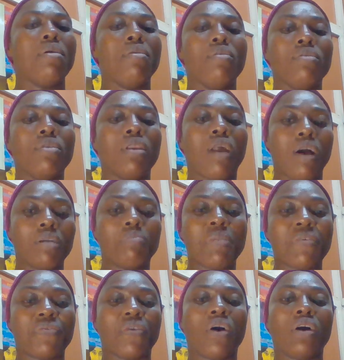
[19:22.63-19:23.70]
long
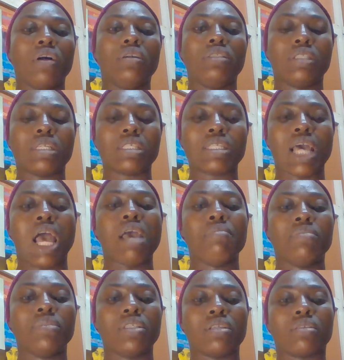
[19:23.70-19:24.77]
before the
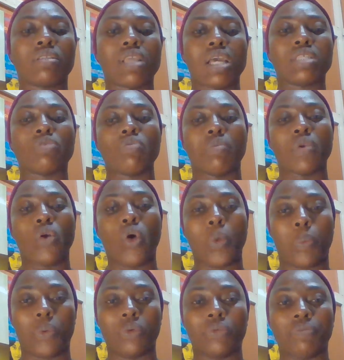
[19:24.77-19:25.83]
time the test will be
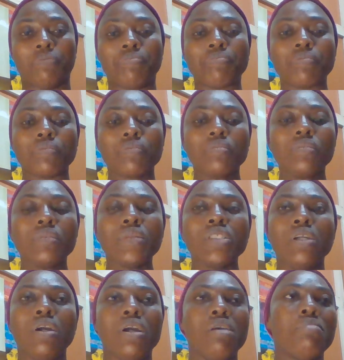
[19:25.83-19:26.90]
open.
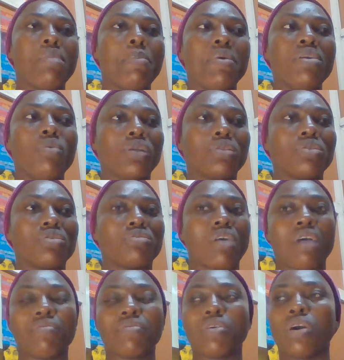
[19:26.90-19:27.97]
Maybe you want to
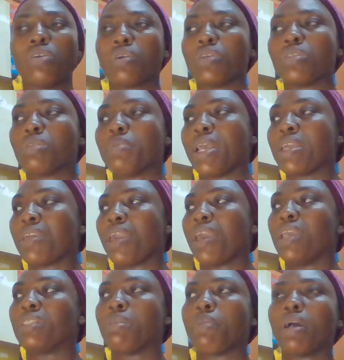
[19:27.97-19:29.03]
travel or you're going to be
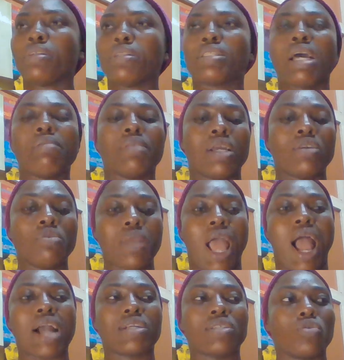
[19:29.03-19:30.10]
engaged about the time that you'll be
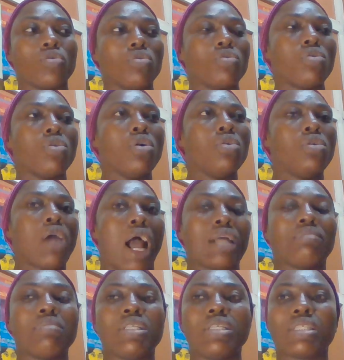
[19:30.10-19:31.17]
asked to
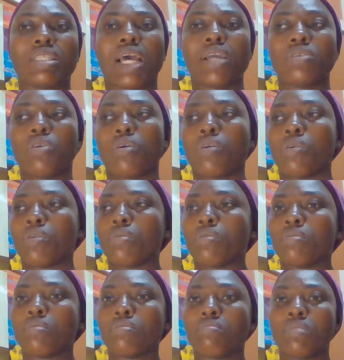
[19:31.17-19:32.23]
administer your
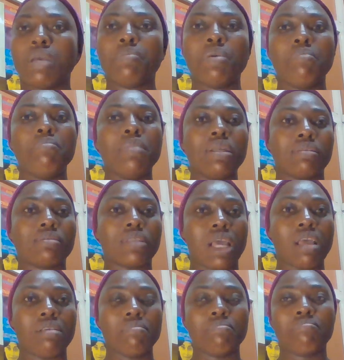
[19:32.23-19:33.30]
maybe
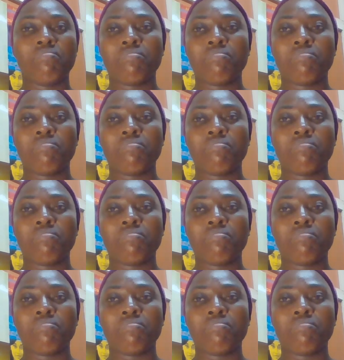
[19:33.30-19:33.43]
midterm